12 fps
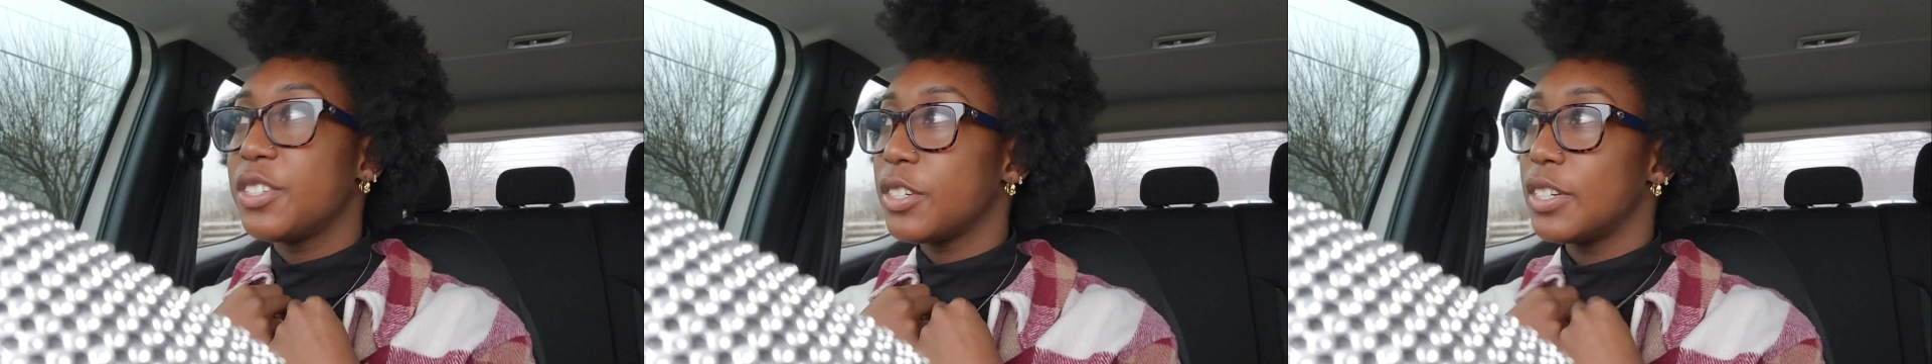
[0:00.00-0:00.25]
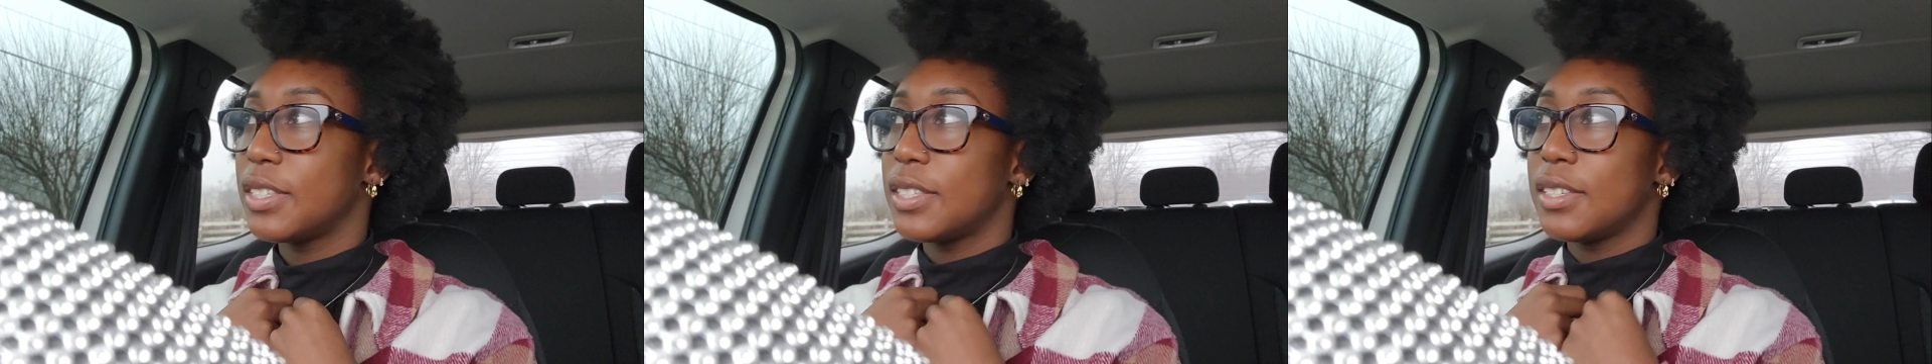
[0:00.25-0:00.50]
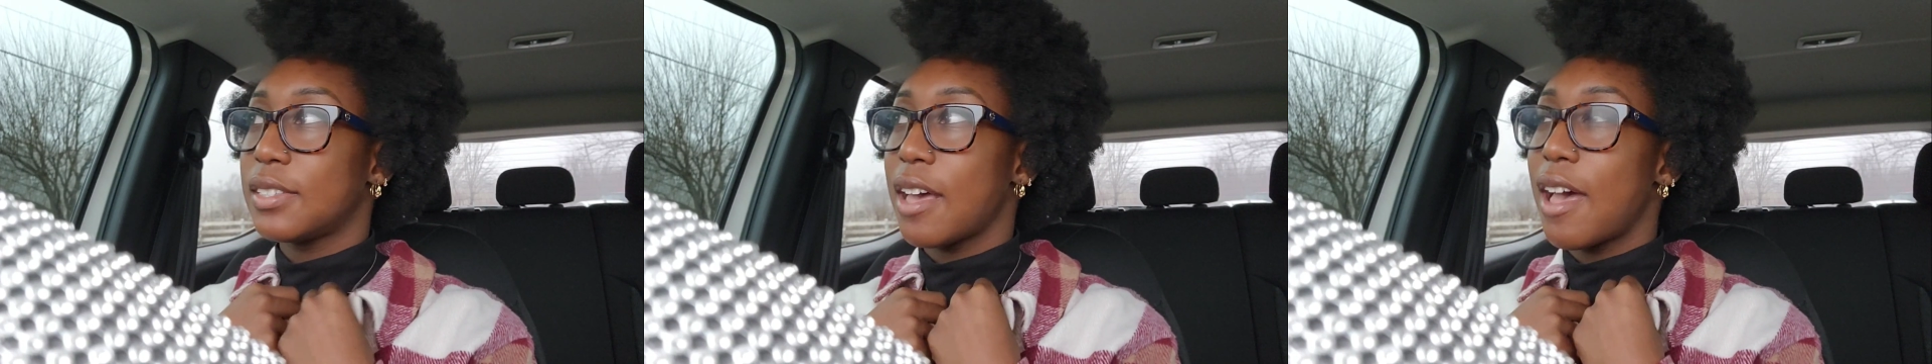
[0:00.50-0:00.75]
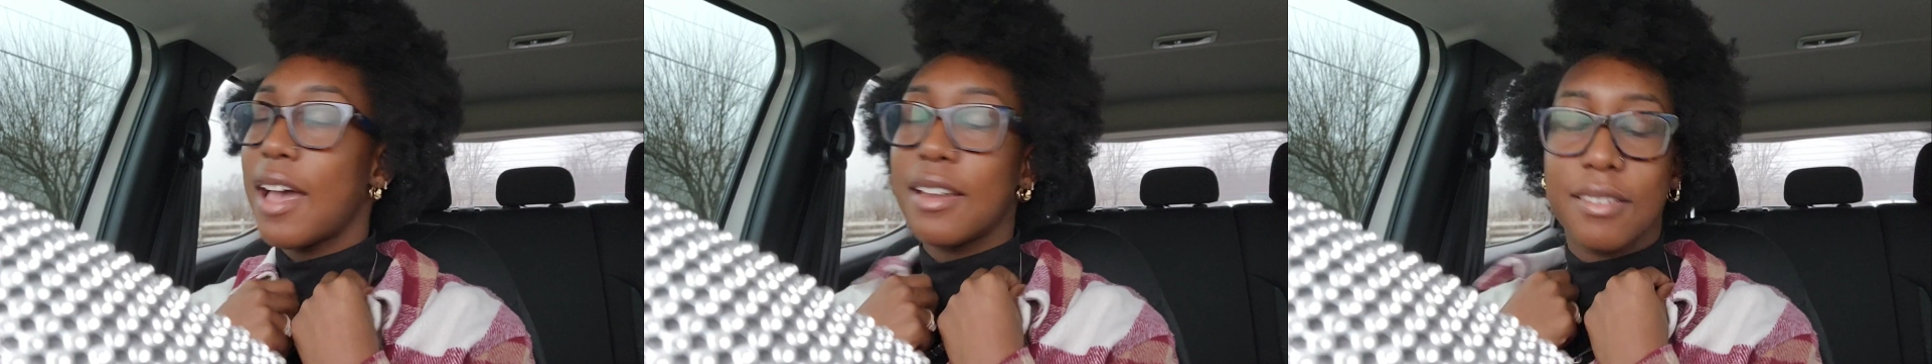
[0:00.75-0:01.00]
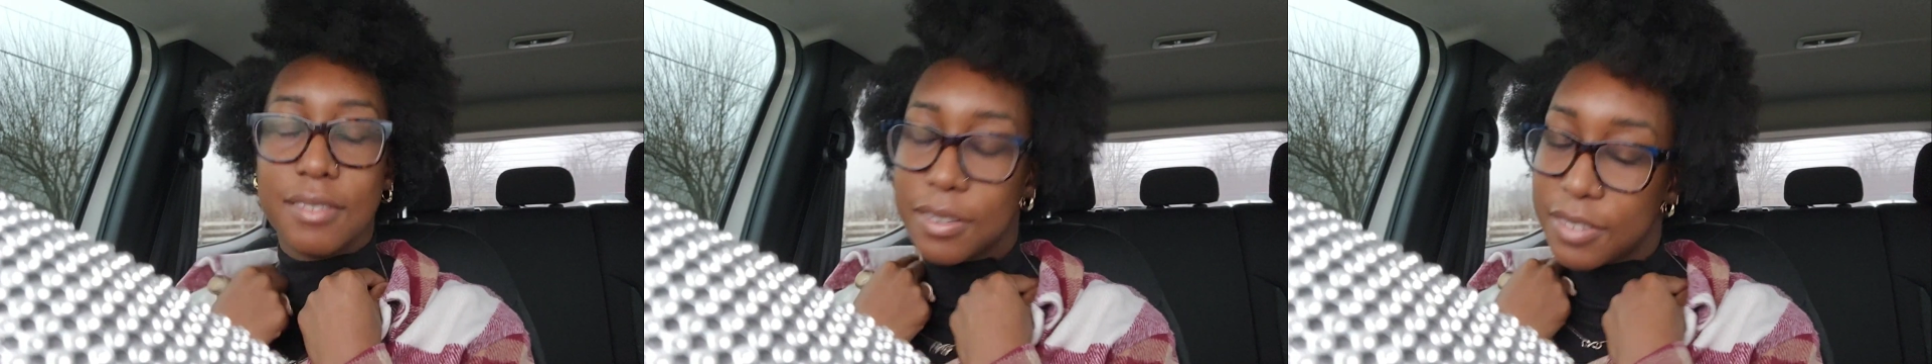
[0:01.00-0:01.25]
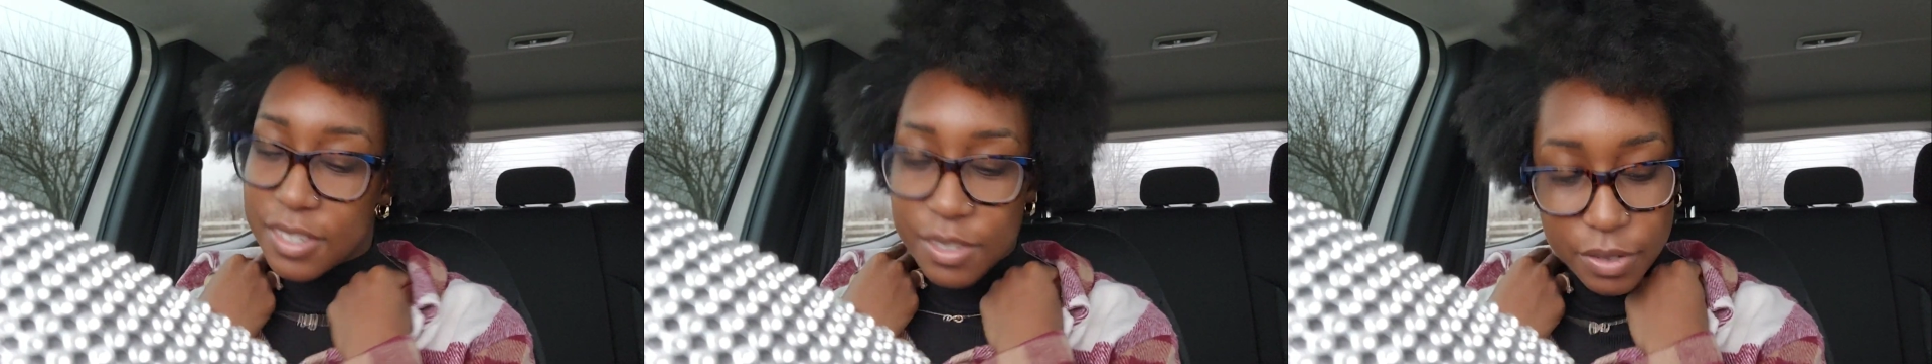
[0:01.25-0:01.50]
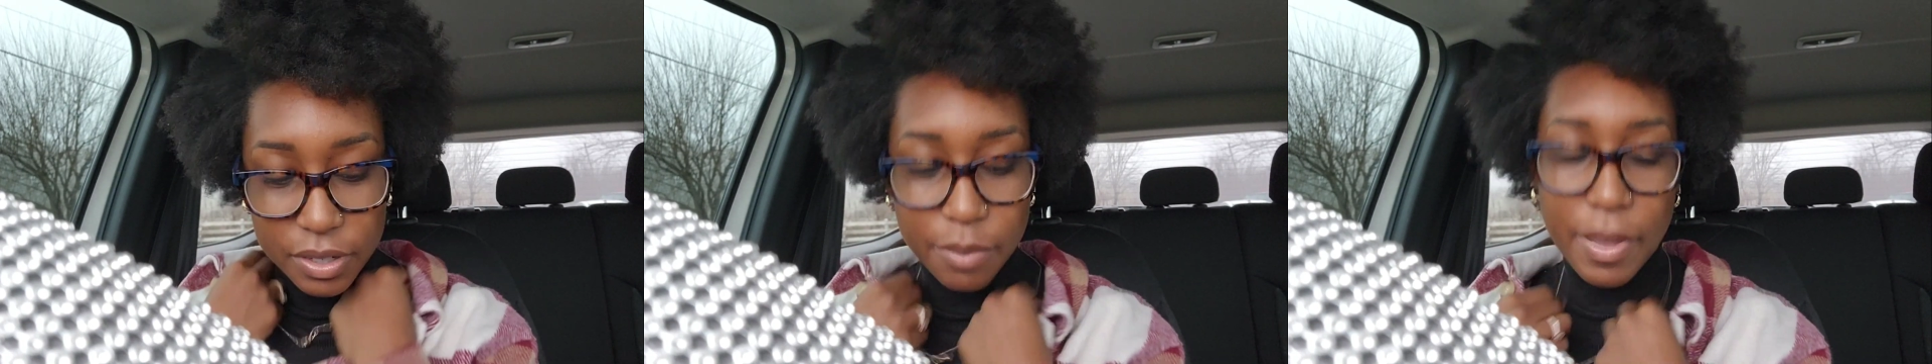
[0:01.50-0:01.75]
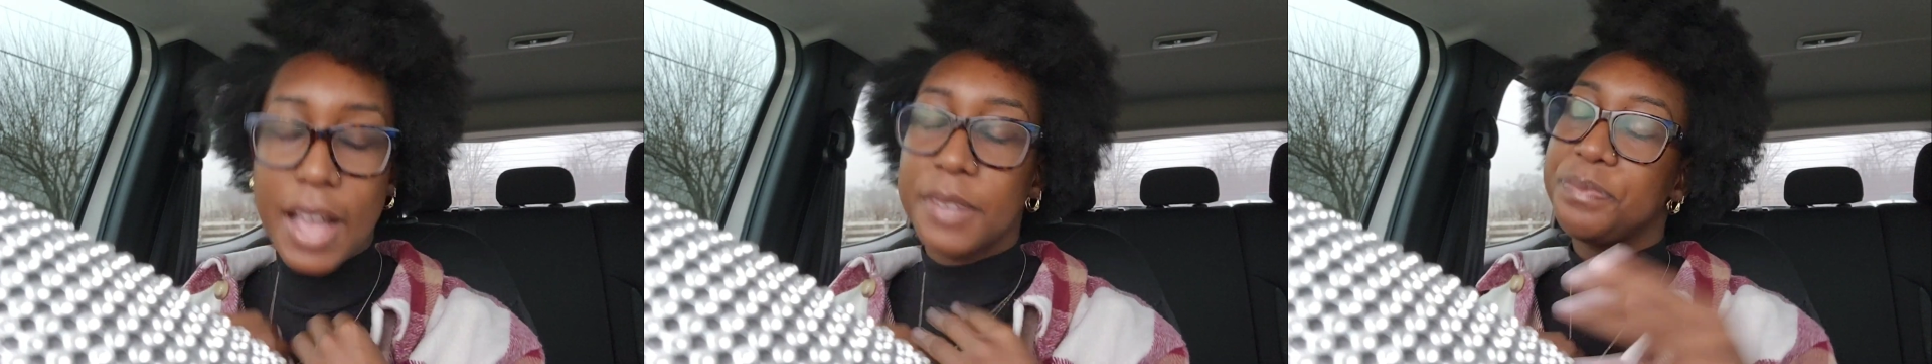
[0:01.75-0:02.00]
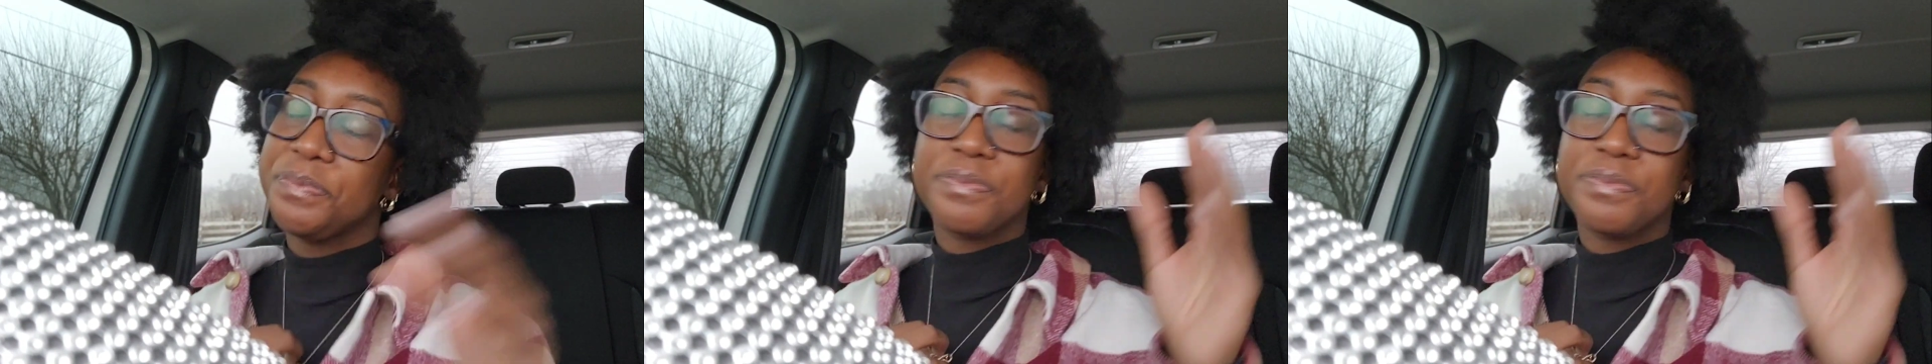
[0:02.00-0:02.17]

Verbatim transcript: sure it's this that I don't know. This is really bad.